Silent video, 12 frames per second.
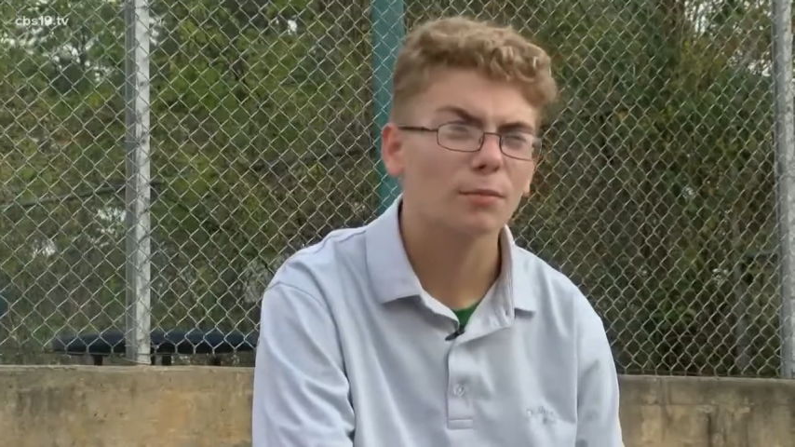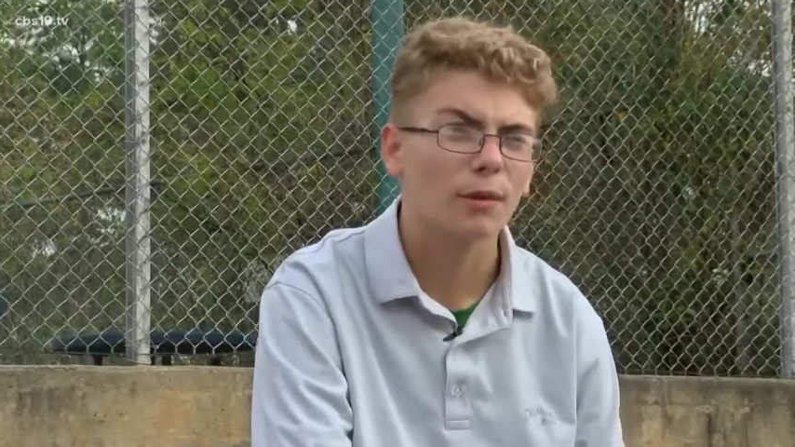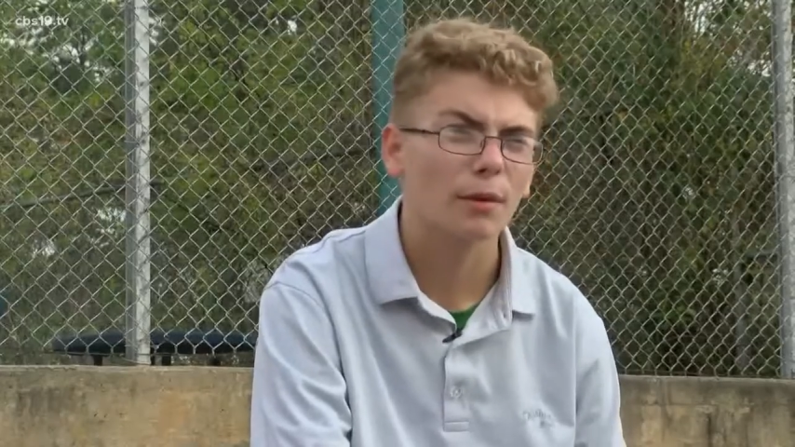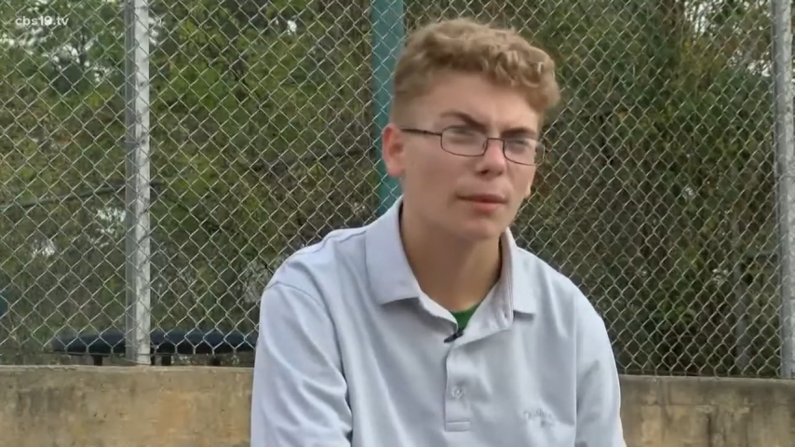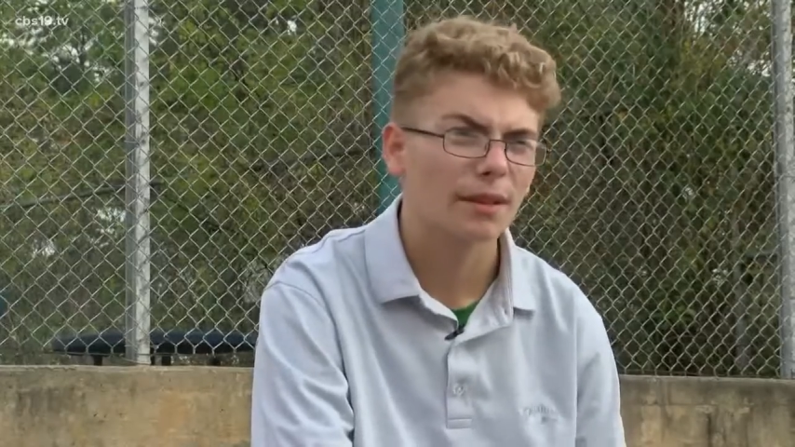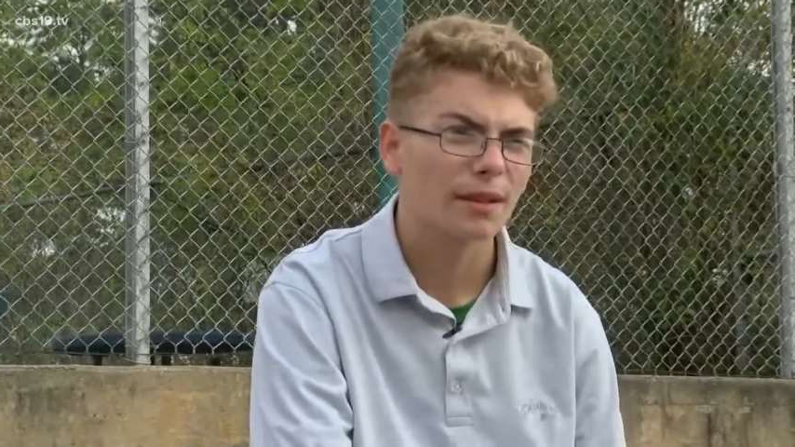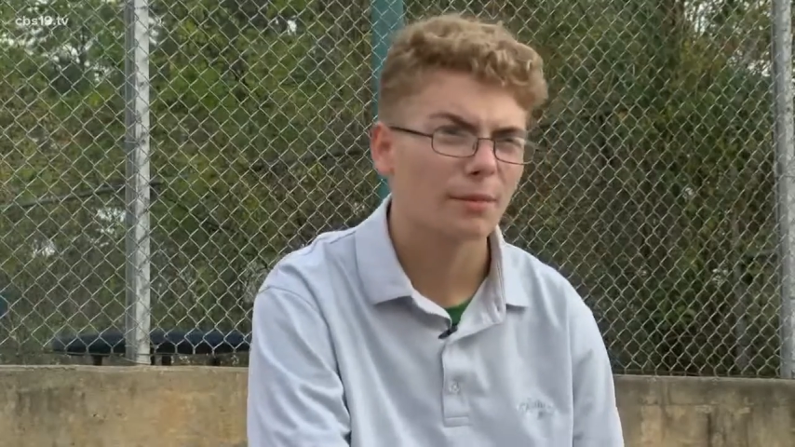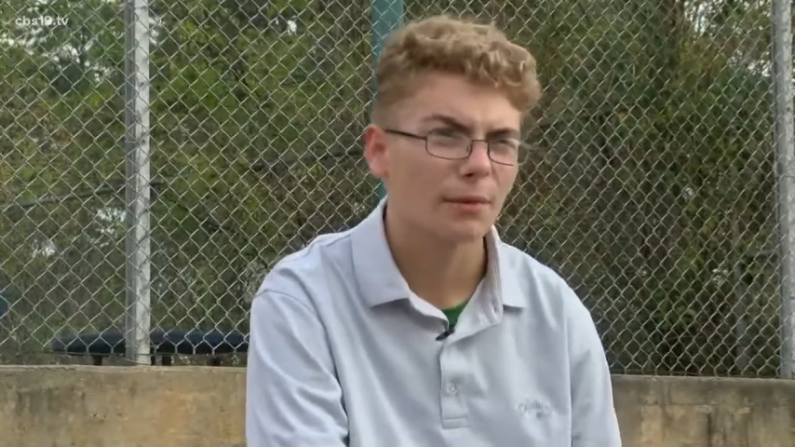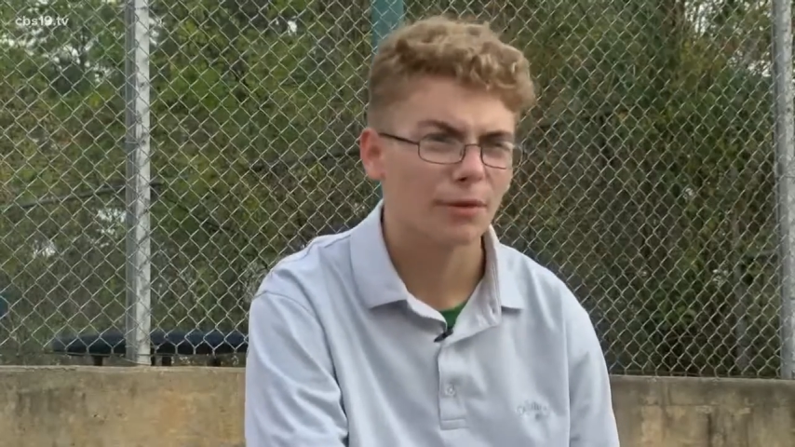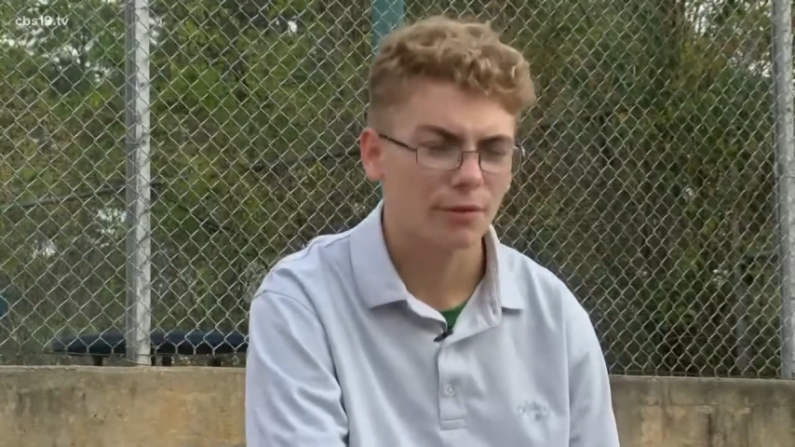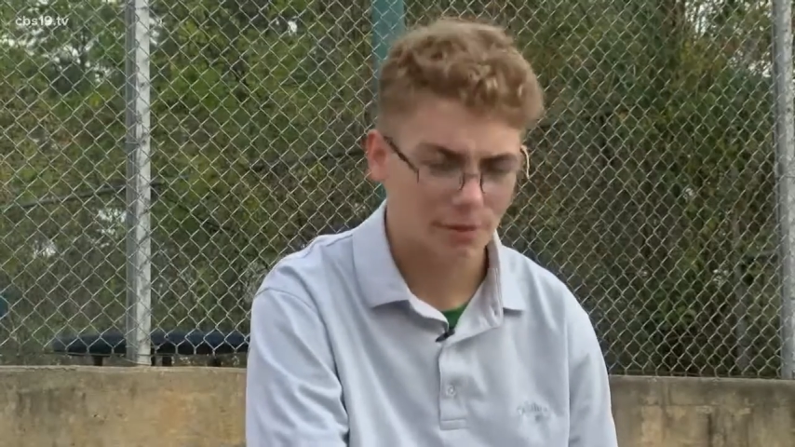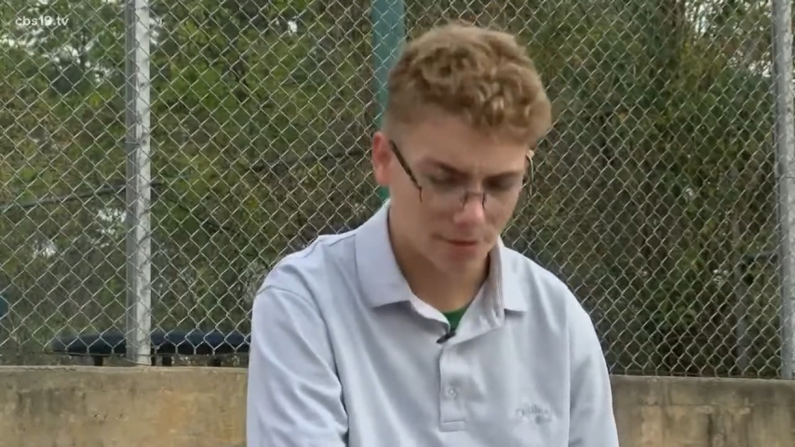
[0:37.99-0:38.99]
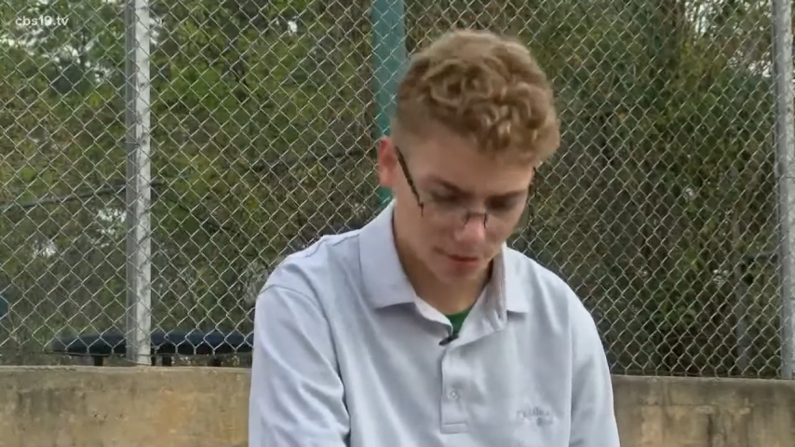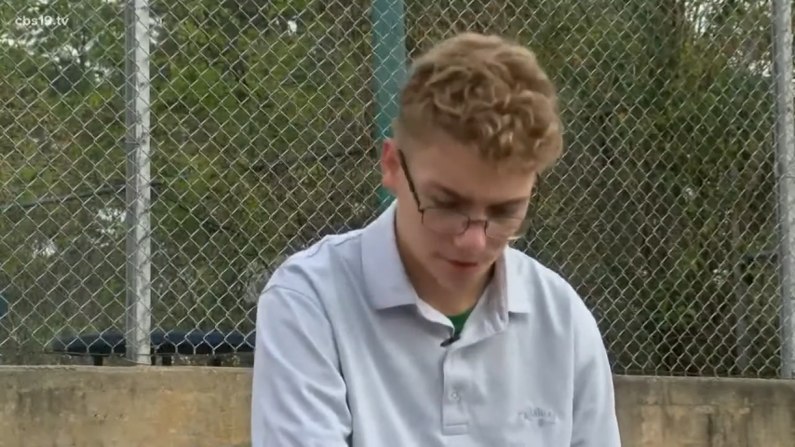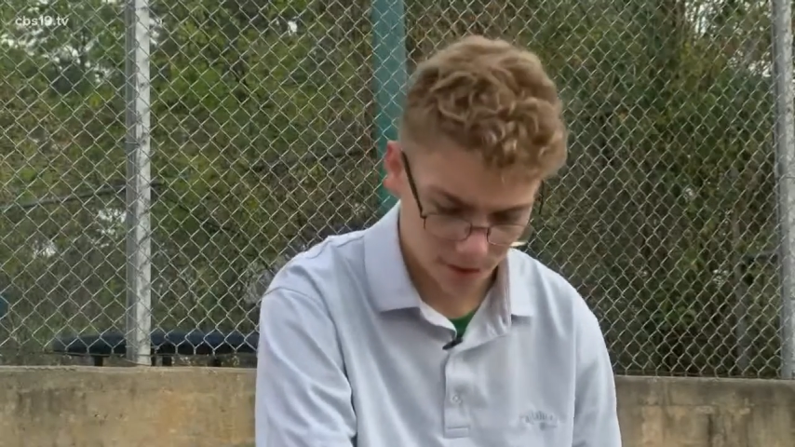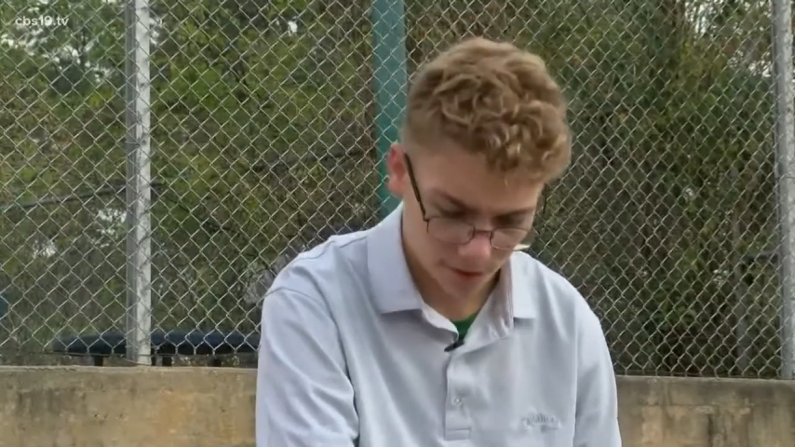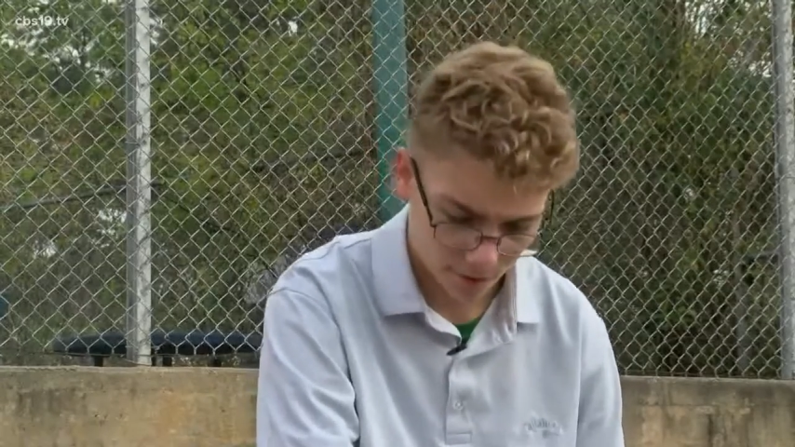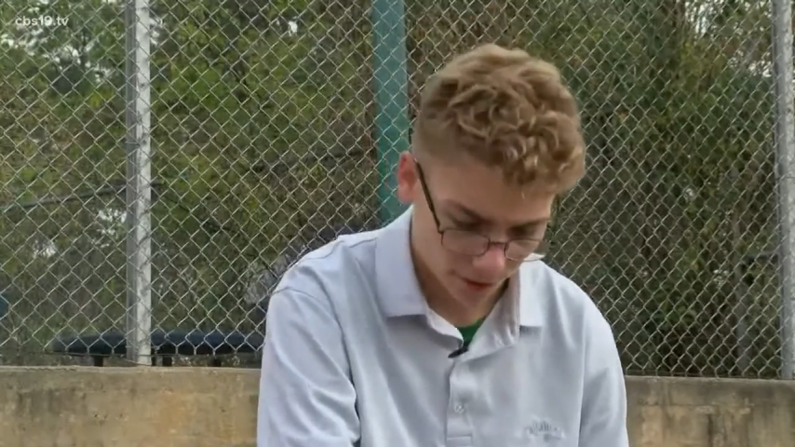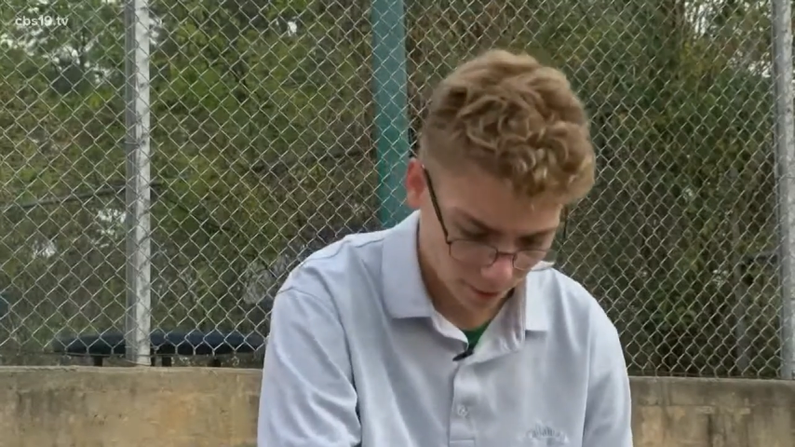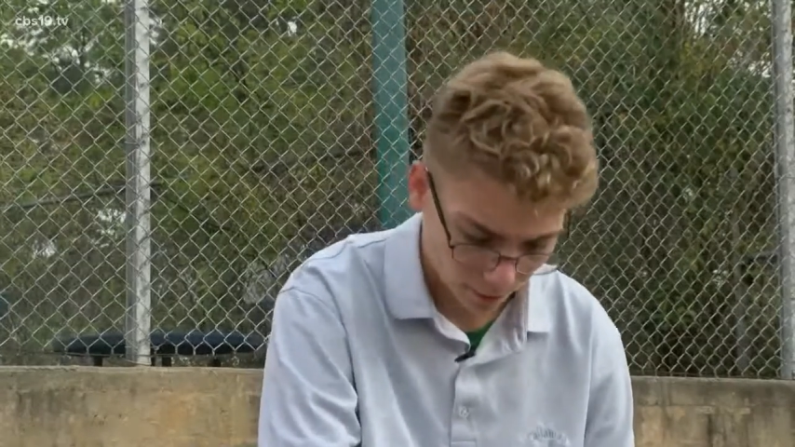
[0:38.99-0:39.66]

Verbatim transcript: probably get my friends to see if they